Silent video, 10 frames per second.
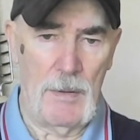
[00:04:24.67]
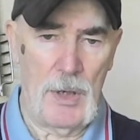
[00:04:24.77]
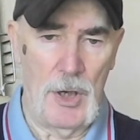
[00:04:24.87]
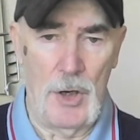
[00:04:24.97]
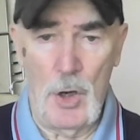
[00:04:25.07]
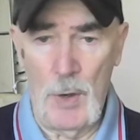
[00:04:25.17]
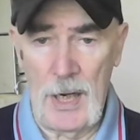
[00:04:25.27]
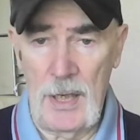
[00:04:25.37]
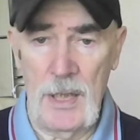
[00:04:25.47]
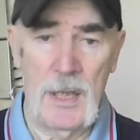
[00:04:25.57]

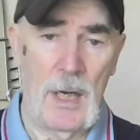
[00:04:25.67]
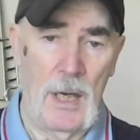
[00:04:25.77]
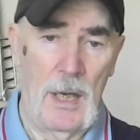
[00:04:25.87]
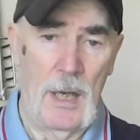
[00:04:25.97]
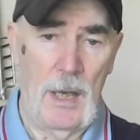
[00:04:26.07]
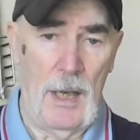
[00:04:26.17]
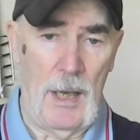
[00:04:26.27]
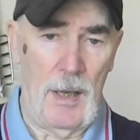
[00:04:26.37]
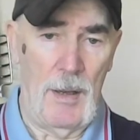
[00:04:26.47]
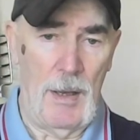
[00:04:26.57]
canoeing,
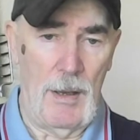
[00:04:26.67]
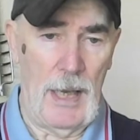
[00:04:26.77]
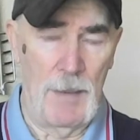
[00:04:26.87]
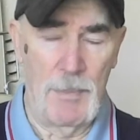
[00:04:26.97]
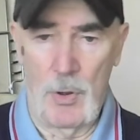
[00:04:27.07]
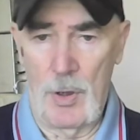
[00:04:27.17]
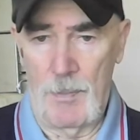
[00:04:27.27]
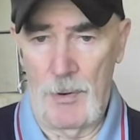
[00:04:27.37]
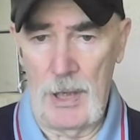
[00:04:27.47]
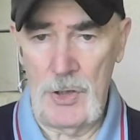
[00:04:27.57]
airborne
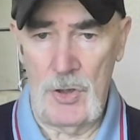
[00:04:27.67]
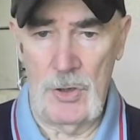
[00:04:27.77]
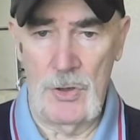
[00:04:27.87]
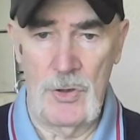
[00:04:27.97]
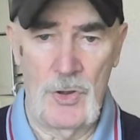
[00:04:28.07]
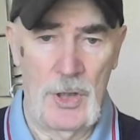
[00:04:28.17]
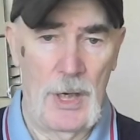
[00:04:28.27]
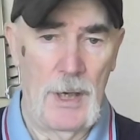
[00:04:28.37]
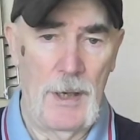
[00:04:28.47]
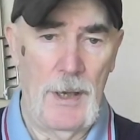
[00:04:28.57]
operations,
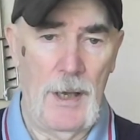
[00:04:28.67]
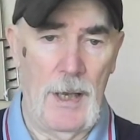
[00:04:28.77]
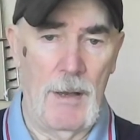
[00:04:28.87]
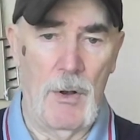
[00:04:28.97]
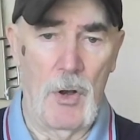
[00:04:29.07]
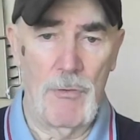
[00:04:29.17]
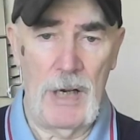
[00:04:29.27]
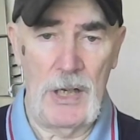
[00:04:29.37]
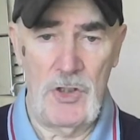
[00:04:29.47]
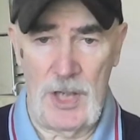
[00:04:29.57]
long
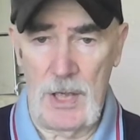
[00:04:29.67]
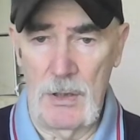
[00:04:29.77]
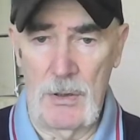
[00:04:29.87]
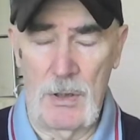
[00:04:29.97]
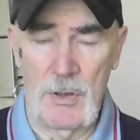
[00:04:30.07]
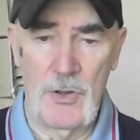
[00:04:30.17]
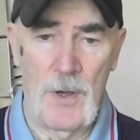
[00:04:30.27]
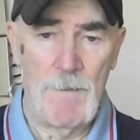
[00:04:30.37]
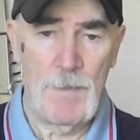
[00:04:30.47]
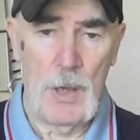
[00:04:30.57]
range signals,
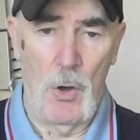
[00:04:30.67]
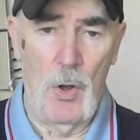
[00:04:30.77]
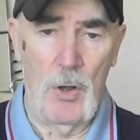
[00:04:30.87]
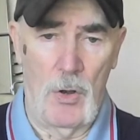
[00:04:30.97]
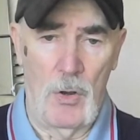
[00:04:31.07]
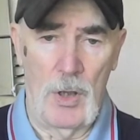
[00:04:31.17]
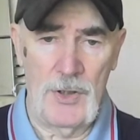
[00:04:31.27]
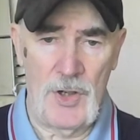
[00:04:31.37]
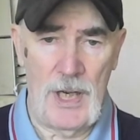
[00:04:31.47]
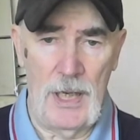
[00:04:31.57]
all the
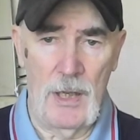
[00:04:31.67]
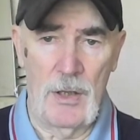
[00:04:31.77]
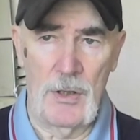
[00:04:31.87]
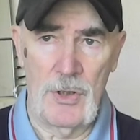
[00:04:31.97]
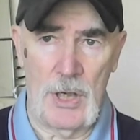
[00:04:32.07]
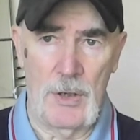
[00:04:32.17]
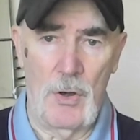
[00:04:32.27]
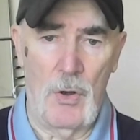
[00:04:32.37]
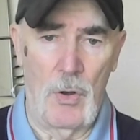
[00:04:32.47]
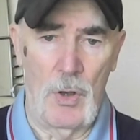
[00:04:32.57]
skills and
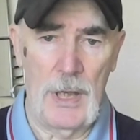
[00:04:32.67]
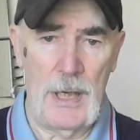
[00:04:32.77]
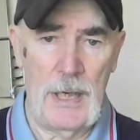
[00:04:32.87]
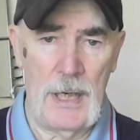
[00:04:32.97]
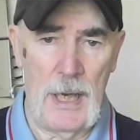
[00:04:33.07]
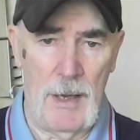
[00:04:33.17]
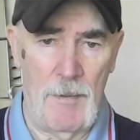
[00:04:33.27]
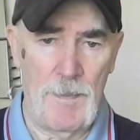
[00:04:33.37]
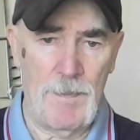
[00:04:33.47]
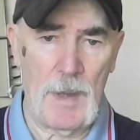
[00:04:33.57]
all
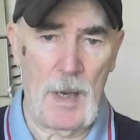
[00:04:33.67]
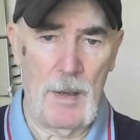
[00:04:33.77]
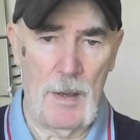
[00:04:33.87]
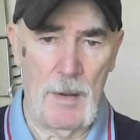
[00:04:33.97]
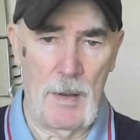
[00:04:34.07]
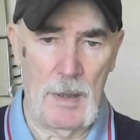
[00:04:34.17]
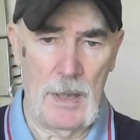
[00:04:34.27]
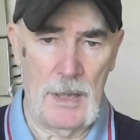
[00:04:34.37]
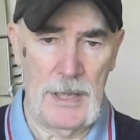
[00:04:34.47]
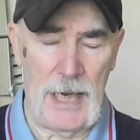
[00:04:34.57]
the
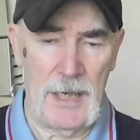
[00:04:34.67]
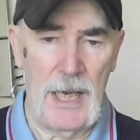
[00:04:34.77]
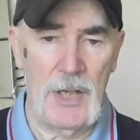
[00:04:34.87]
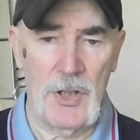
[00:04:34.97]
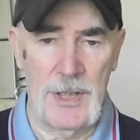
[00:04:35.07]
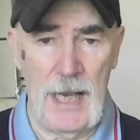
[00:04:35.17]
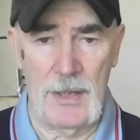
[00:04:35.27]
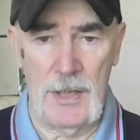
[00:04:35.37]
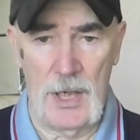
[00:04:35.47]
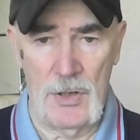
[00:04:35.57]
techniques and
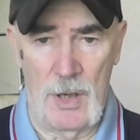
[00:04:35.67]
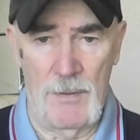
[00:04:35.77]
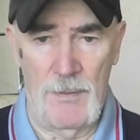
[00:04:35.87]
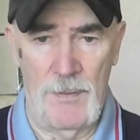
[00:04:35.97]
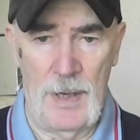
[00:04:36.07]
tactics of